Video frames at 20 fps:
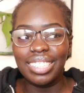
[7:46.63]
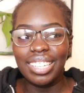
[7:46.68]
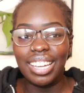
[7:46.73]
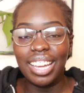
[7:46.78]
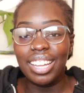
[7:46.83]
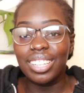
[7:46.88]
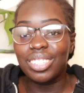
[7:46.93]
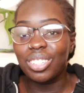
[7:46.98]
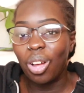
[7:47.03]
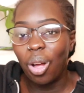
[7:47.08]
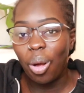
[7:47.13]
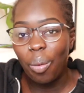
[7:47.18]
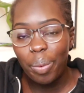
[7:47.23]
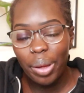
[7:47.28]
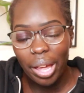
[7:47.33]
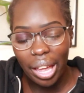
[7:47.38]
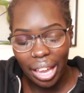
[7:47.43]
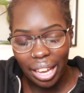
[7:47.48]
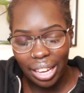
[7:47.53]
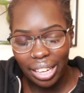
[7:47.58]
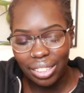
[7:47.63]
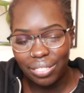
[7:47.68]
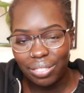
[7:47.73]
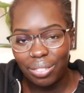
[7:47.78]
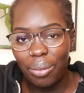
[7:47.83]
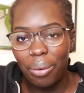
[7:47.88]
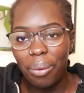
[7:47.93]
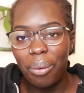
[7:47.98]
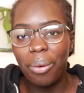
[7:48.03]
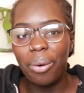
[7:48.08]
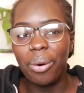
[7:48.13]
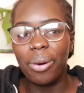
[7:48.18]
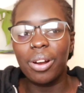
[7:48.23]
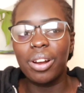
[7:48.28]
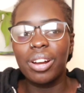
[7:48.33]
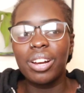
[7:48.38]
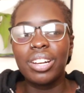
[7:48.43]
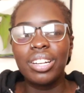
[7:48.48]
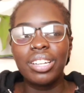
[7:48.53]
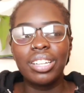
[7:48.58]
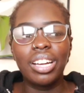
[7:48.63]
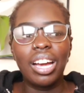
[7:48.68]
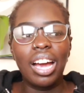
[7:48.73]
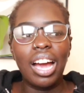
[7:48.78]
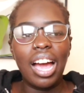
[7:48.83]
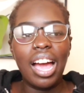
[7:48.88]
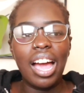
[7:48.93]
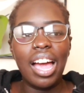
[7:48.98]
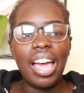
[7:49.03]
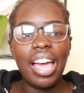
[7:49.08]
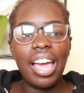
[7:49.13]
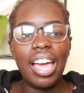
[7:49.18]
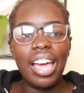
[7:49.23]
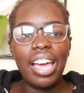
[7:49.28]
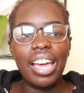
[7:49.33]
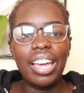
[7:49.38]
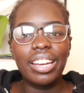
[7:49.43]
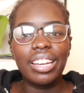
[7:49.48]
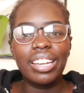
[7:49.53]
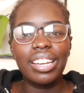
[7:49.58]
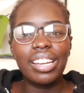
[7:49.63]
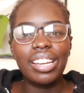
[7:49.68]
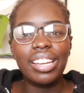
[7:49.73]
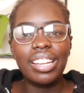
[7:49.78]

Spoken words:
it's all paid for, and